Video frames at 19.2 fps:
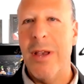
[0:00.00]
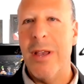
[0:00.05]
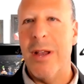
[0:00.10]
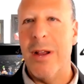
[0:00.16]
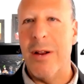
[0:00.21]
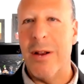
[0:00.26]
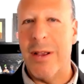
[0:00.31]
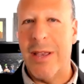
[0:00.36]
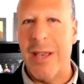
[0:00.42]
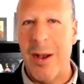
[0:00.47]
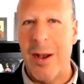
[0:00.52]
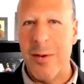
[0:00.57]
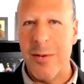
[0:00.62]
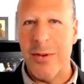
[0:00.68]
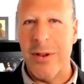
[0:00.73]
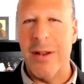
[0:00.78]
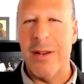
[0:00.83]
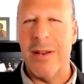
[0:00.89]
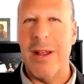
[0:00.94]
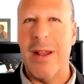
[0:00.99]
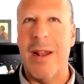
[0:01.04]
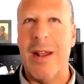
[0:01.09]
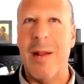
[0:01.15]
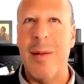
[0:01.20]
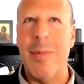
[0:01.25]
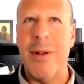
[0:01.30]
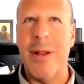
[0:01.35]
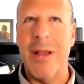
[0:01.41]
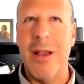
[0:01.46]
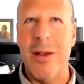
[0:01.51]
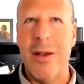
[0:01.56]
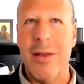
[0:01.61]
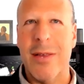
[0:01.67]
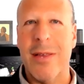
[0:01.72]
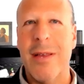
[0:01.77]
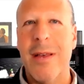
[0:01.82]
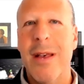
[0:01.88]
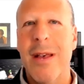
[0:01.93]
their accountant, and anybody
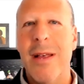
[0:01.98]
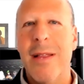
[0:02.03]
else